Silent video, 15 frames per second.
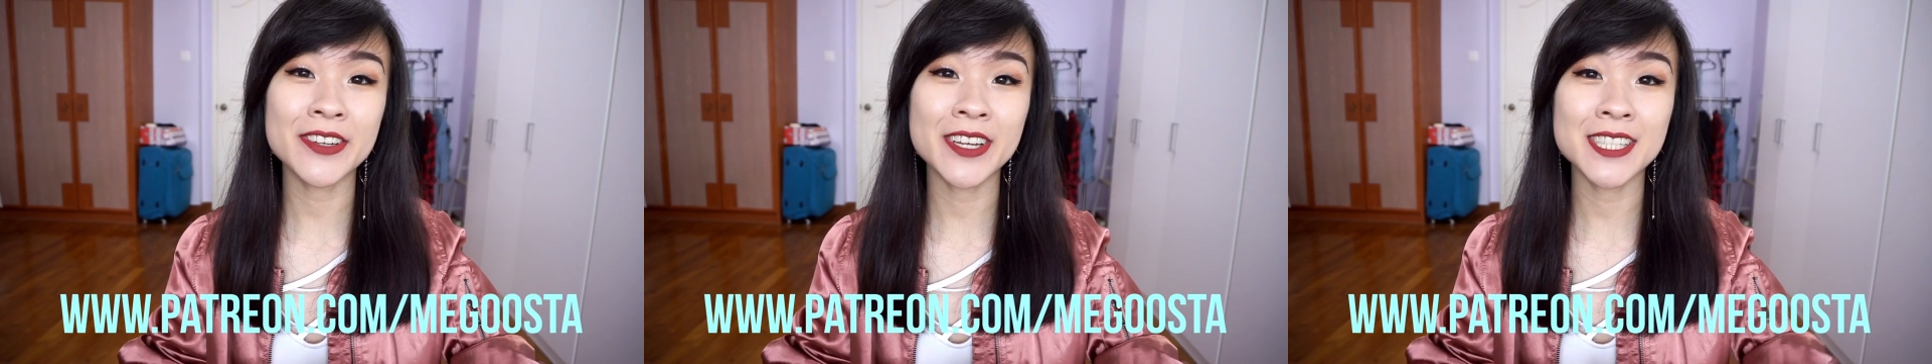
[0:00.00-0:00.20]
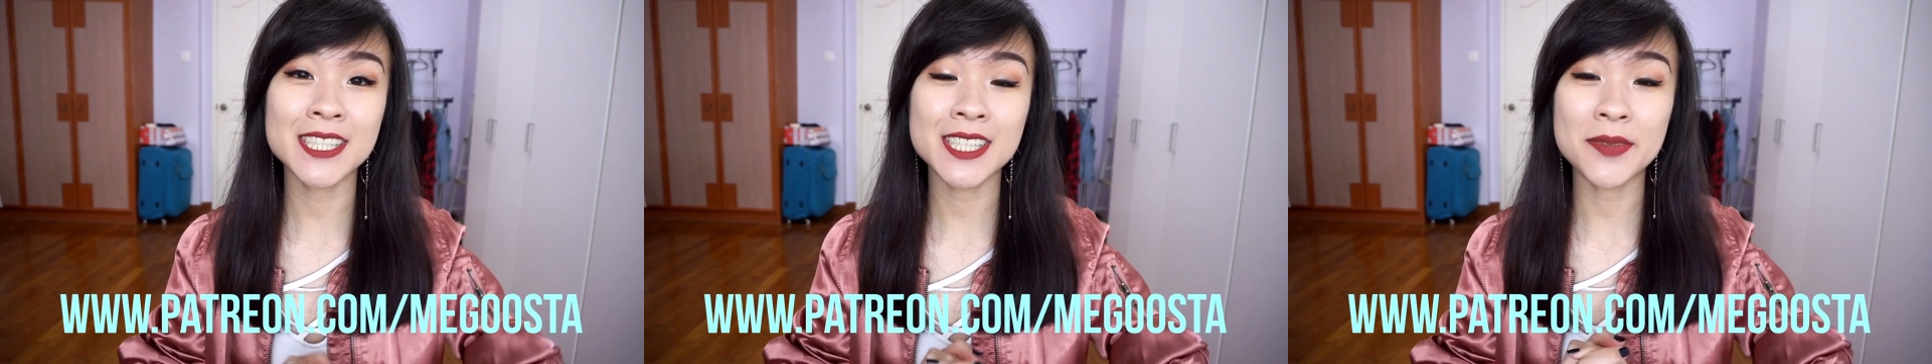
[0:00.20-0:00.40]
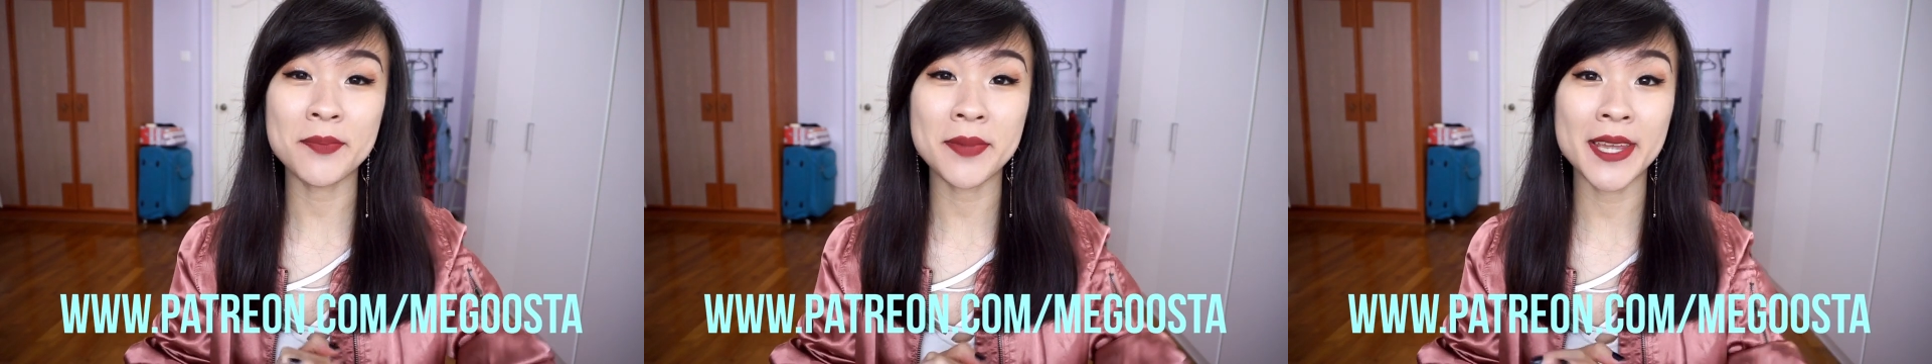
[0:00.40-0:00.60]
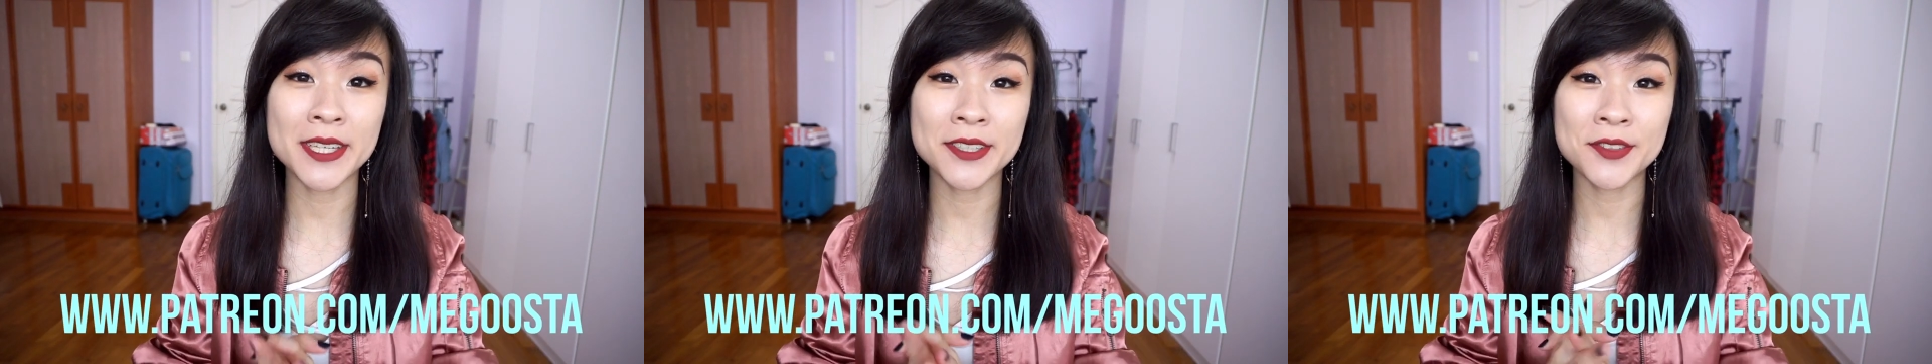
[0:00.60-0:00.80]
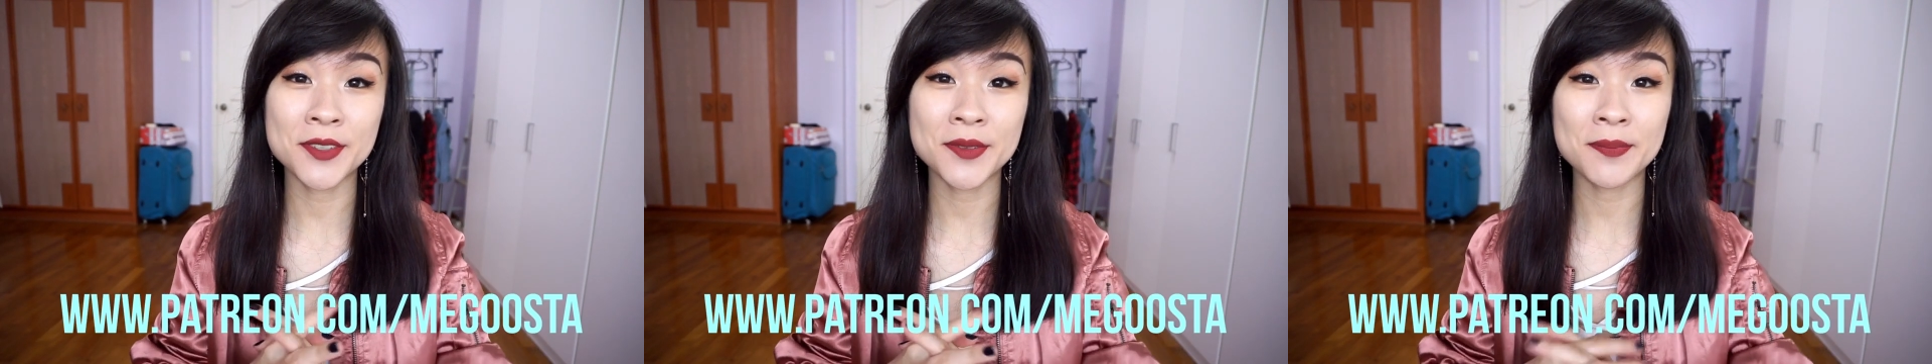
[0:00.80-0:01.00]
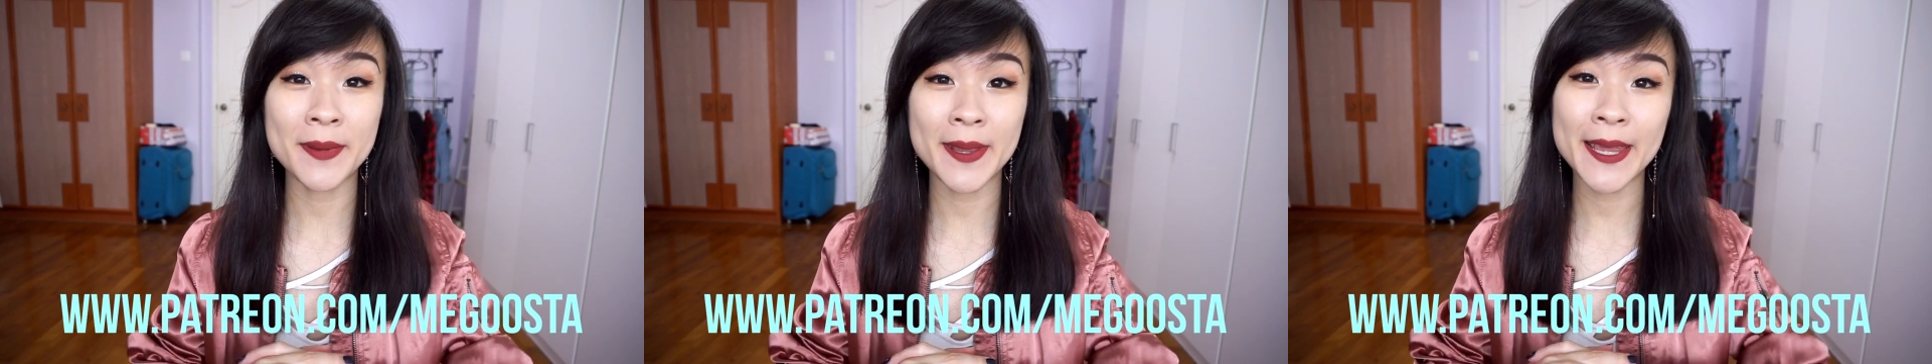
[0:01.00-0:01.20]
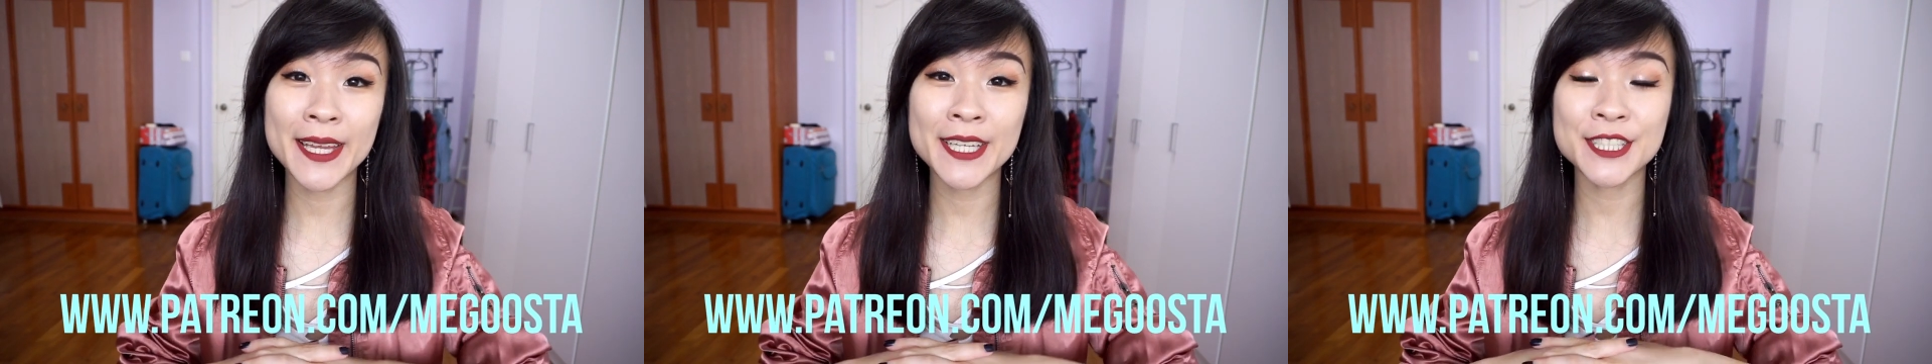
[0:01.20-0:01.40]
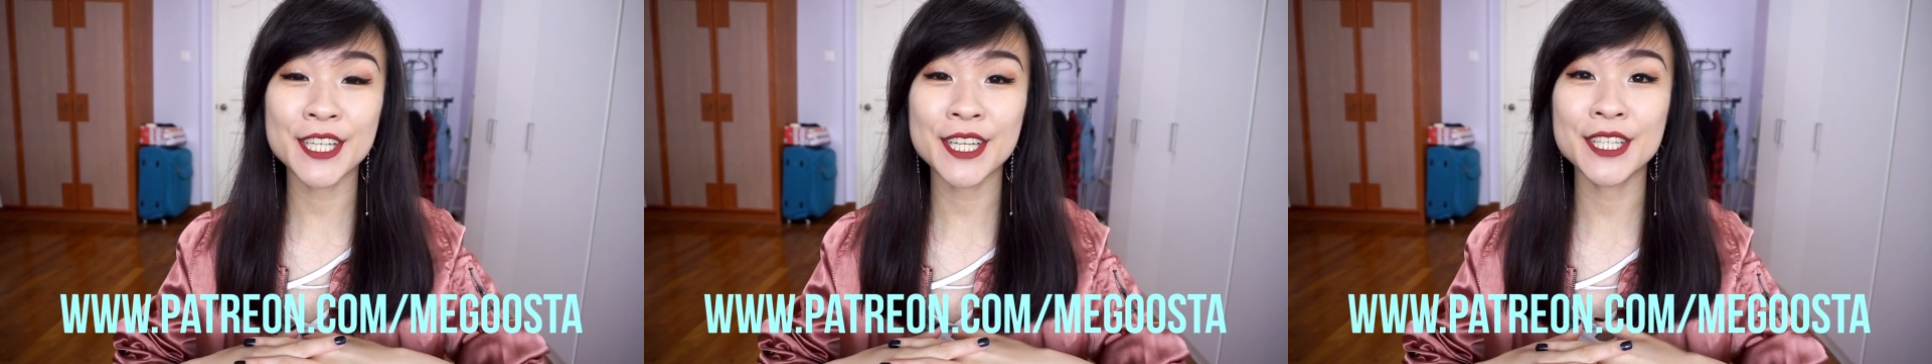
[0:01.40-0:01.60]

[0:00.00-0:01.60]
created a Patreon page,